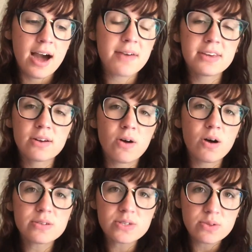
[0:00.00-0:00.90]
I think it'll
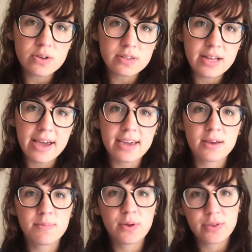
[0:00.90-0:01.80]
also look
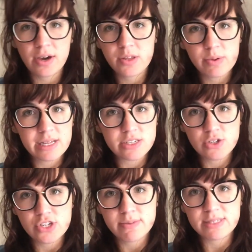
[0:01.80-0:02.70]
like building on the
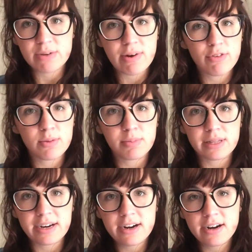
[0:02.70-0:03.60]
relationships that Reverend
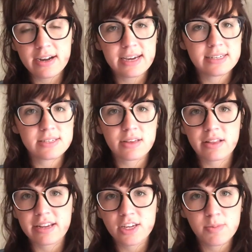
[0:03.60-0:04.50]
Blair and the
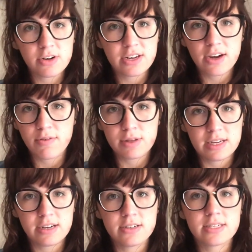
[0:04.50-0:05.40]
Glenn community over the
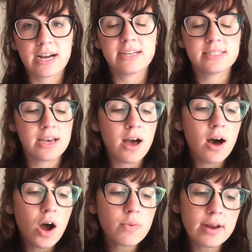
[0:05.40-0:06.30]
years has
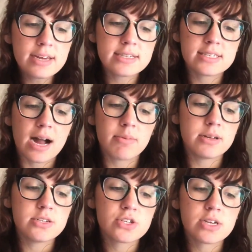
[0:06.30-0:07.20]
already
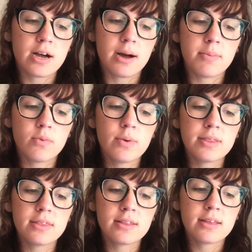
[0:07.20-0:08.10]
established
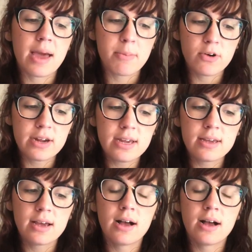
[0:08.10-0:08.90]
with Emory,